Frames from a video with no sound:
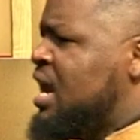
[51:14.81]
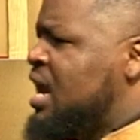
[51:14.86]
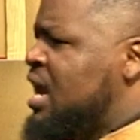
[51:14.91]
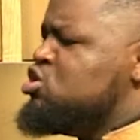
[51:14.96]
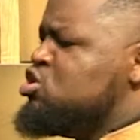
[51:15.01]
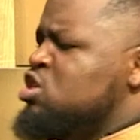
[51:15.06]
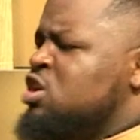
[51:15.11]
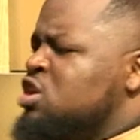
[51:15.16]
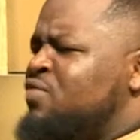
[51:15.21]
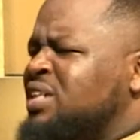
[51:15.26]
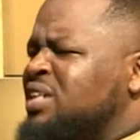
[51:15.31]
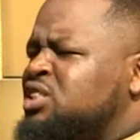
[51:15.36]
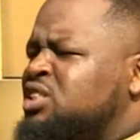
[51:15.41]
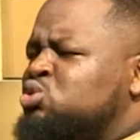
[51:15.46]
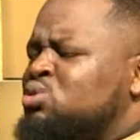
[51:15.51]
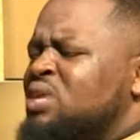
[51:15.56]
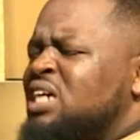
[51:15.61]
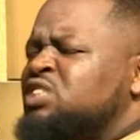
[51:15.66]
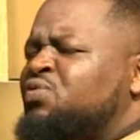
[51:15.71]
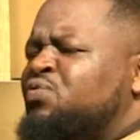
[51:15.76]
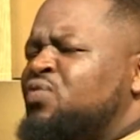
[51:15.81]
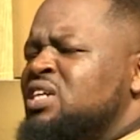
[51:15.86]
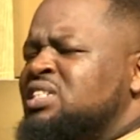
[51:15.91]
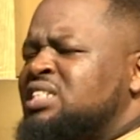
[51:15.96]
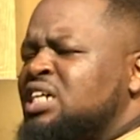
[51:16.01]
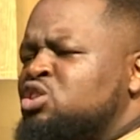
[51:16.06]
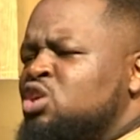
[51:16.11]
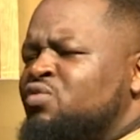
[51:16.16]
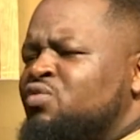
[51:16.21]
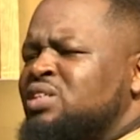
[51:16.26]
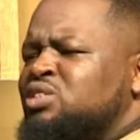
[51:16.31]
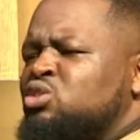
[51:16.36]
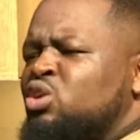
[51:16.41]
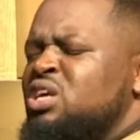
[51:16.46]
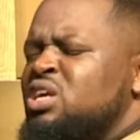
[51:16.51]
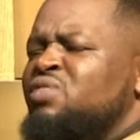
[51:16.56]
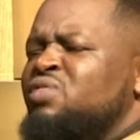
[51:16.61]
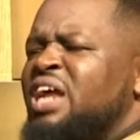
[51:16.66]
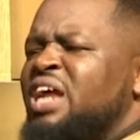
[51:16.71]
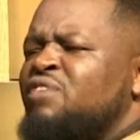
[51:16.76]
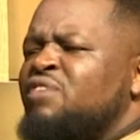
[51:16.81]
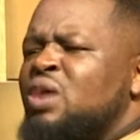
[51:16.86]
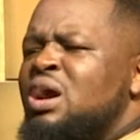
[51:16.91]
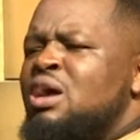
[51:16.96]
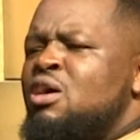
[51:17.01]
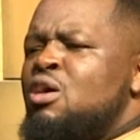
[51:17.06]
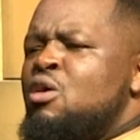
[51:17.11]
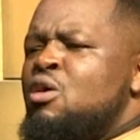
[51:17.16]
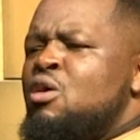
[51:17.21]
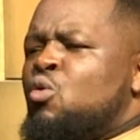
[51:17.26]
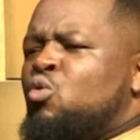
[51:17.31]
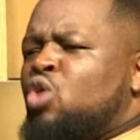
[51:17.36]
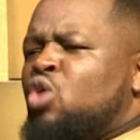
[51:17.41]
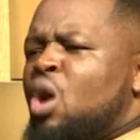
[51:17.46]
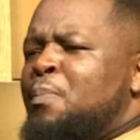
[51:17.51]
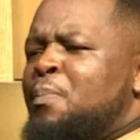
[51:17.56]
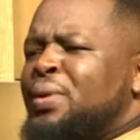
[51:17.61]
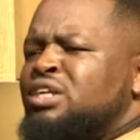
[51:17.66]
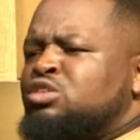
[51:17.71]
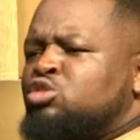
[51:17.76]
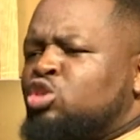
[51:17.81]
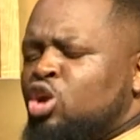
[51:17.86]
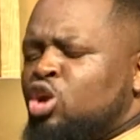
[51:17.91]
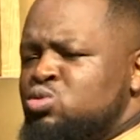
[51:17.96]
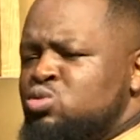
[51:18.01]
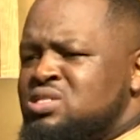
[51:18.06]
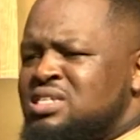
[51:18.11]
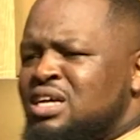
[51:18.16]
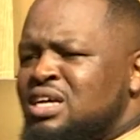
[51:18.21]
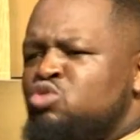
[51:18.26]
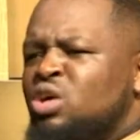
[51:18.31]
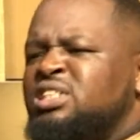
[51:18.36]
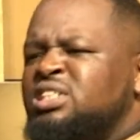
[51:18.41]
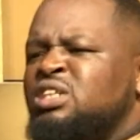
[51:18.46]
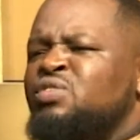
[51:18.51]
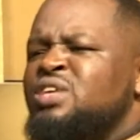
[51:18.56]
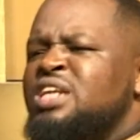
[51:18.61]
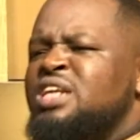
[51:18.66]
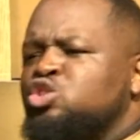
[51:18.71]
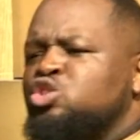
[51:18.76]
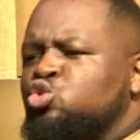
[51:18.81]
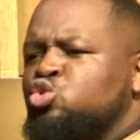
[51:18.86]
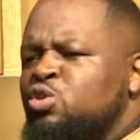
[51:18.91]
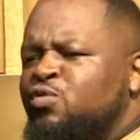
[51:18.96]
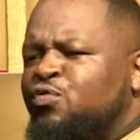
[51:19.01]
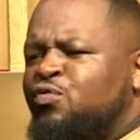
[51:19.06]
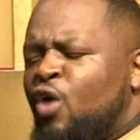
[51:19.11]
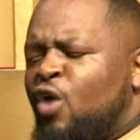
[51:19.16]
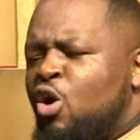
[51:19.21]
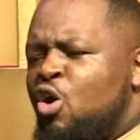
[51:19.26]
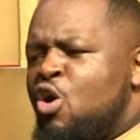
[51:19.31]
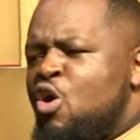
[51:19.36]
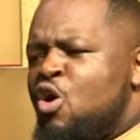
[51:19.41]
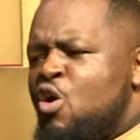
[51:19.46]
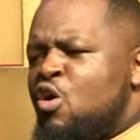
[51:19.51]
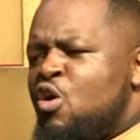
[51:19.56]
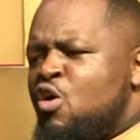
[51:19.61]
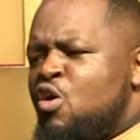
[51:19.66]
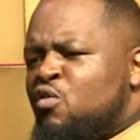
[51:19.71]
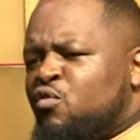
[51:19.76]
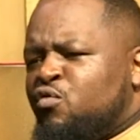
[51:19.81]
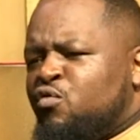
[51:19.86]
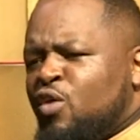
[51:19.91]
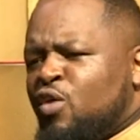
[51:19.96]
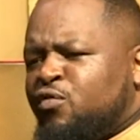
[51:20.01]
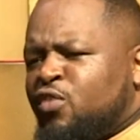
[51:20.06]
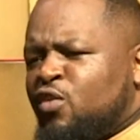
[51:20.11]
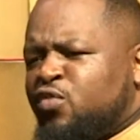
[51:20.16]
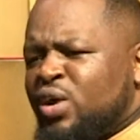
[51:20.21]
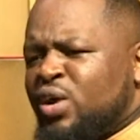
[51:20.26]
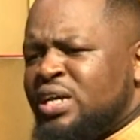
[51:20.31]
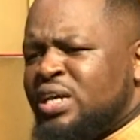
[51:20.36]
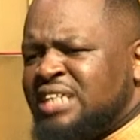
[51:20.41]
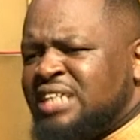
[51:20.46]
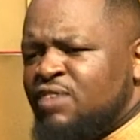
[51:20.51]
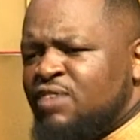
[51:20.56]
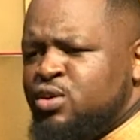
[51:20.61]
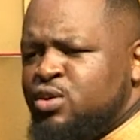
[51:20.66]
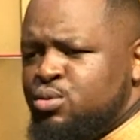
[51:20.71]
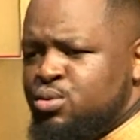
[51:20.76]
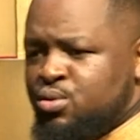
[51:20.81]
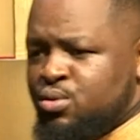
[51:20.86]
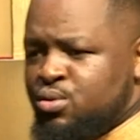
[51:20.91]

University students finish at the university, they don't even have corporate clothes, not even a suit for, for, for, for interview.